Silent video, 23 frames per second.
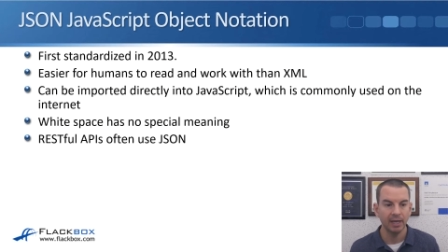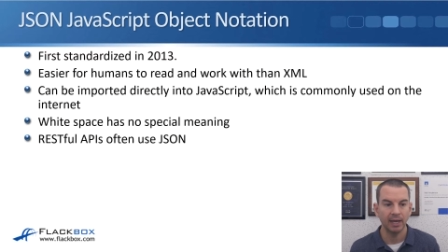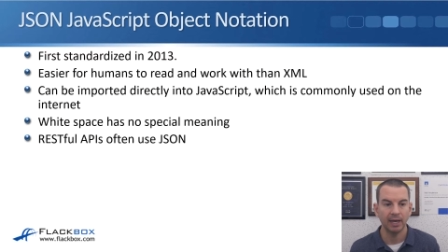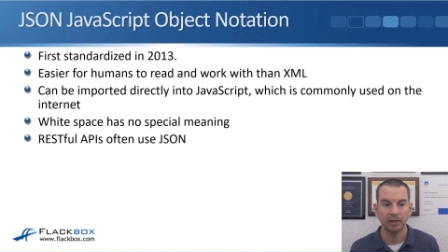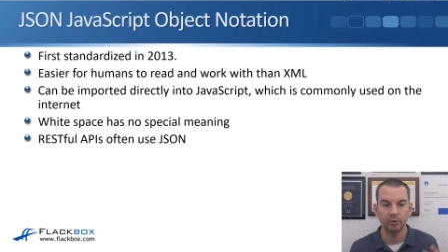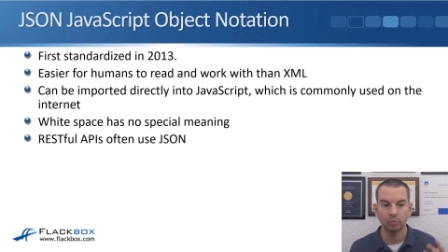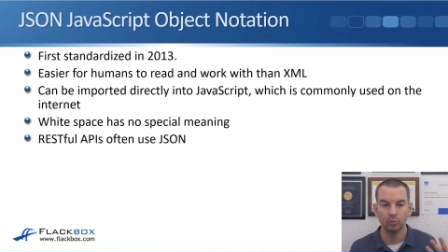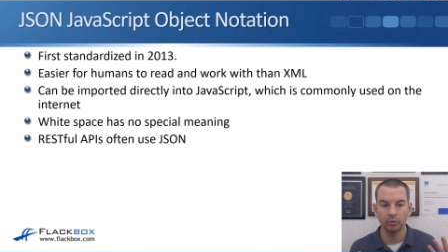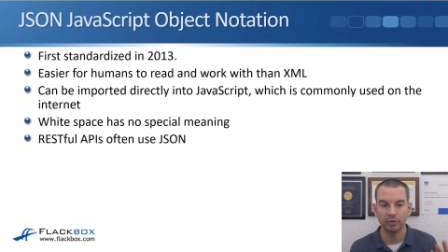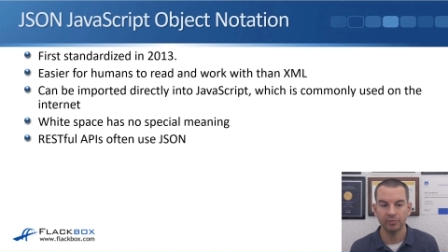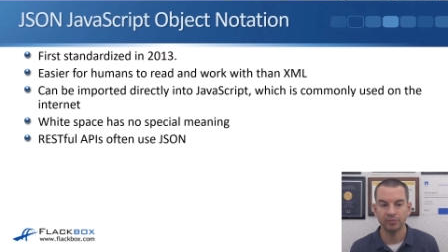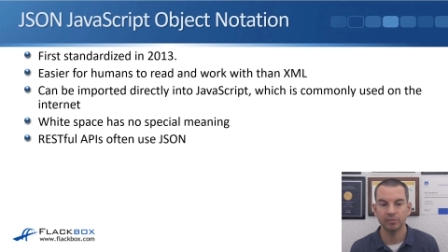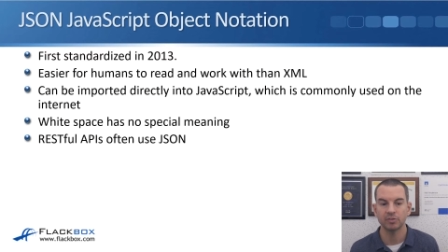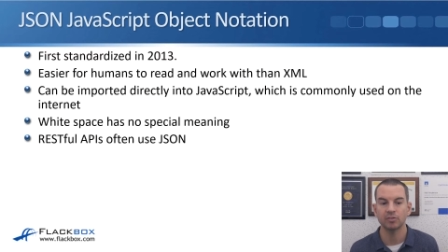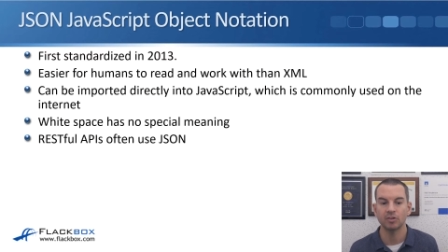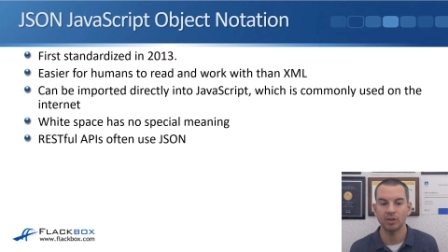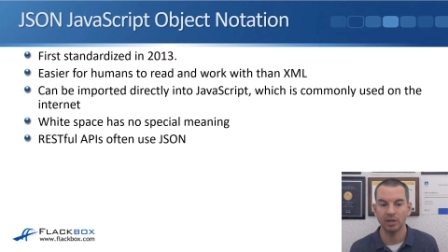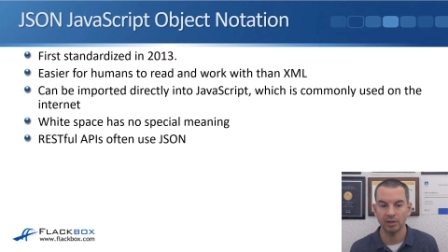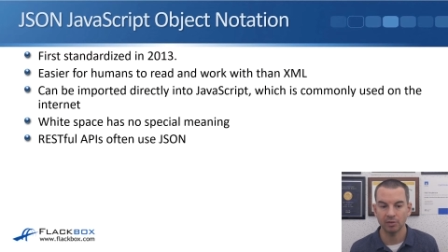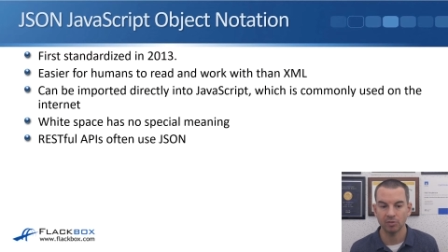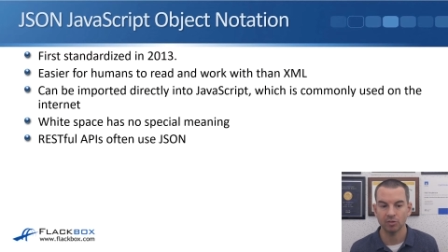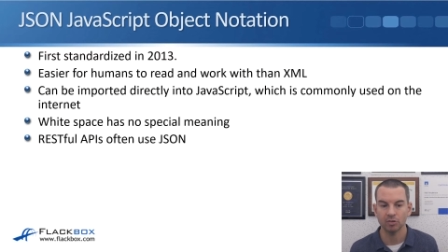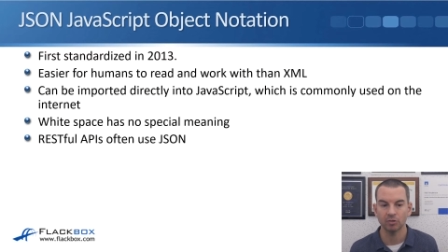And with
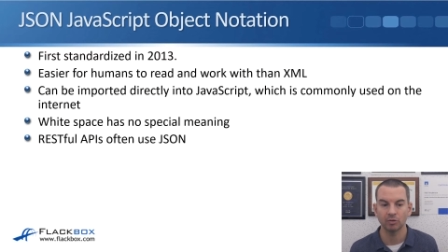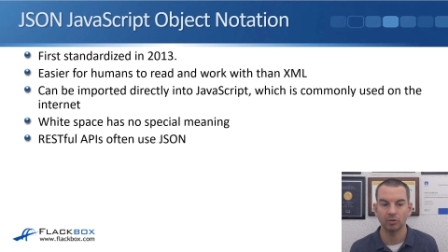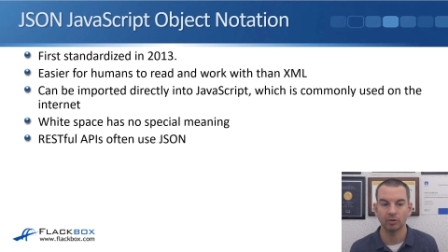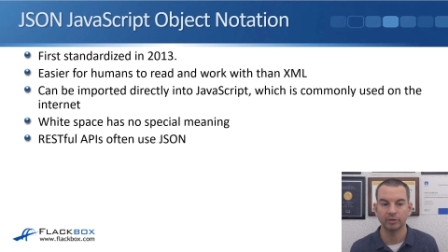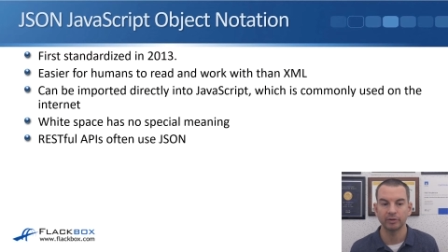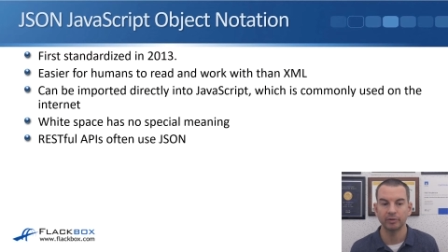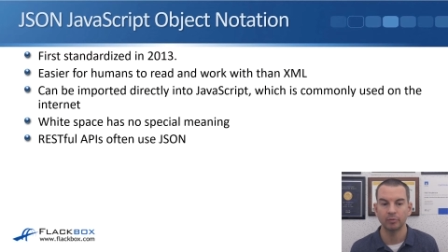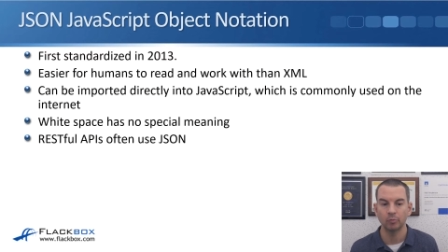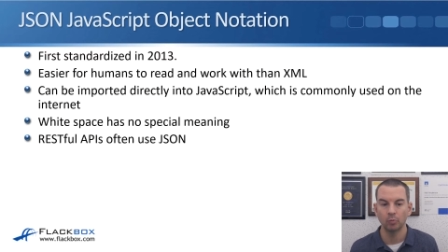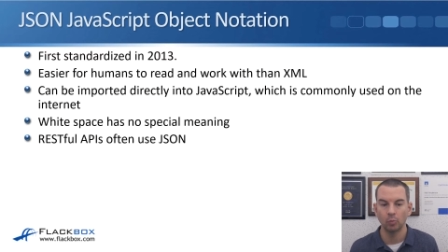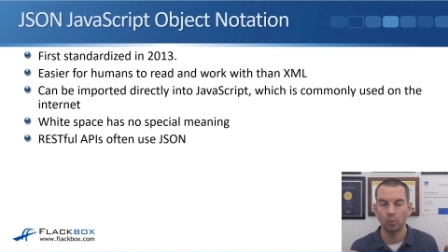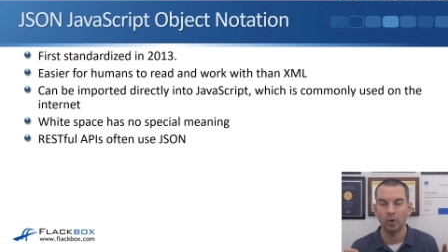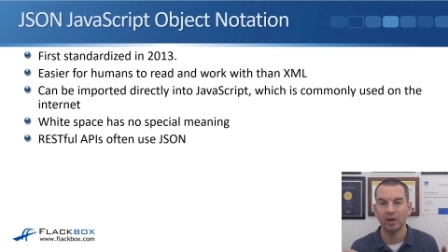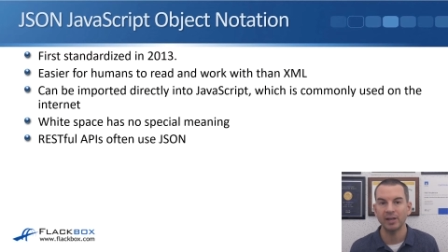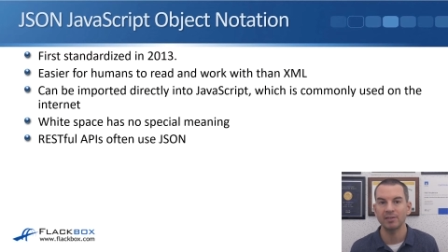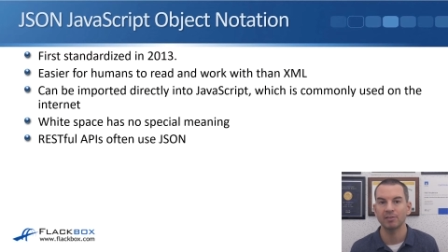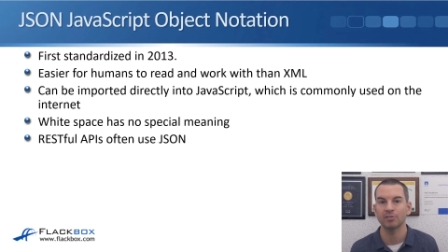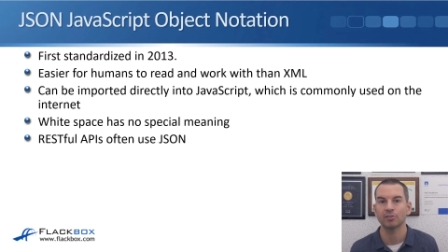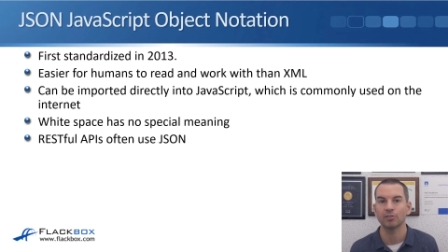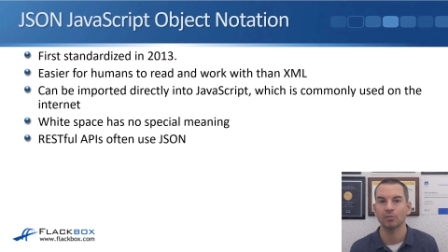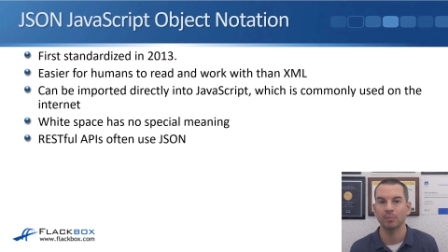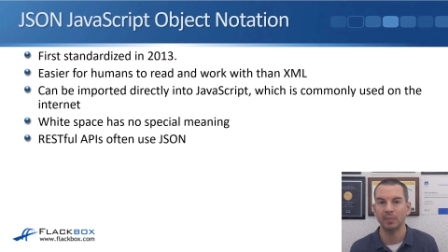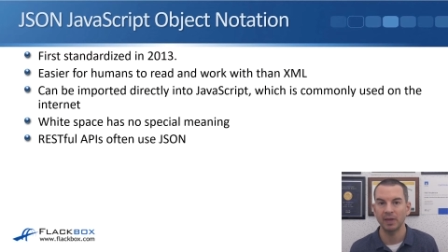JSON,
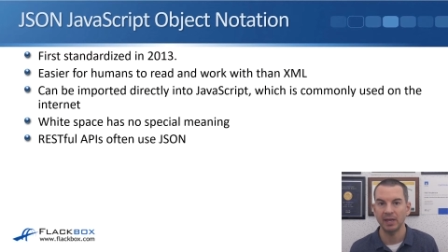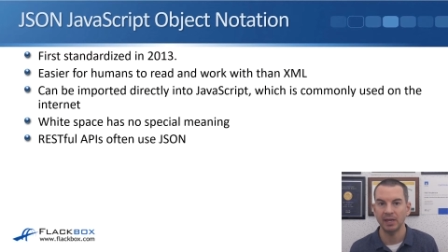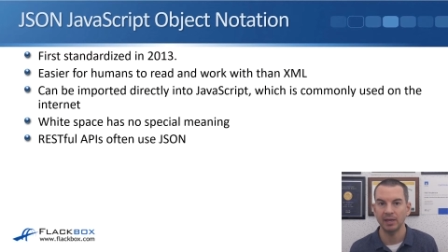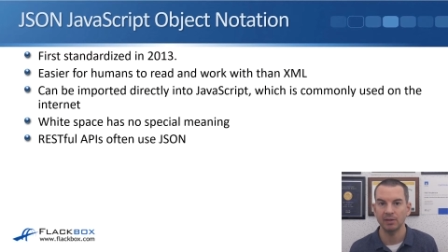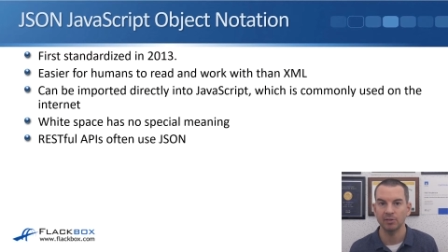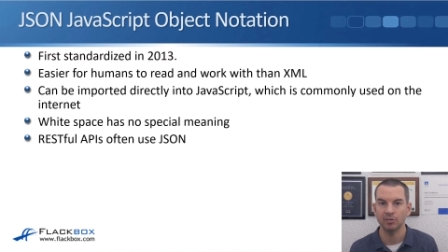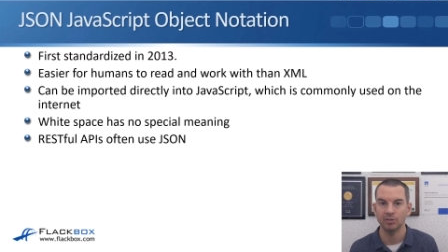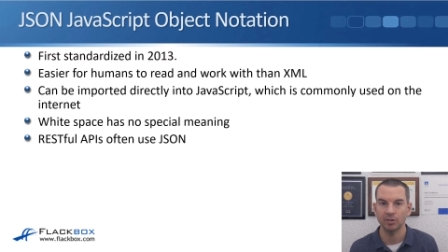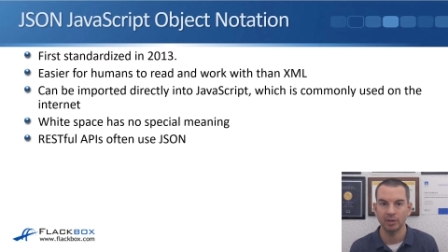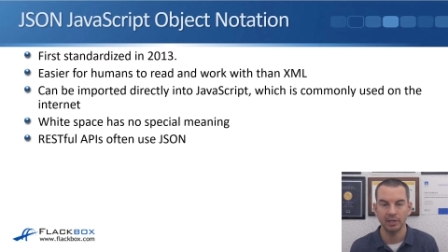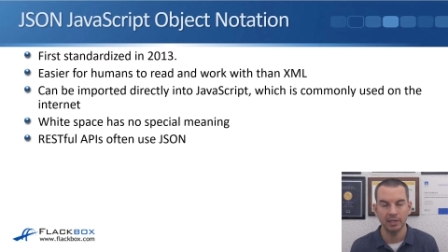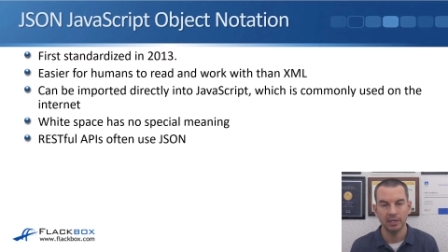white space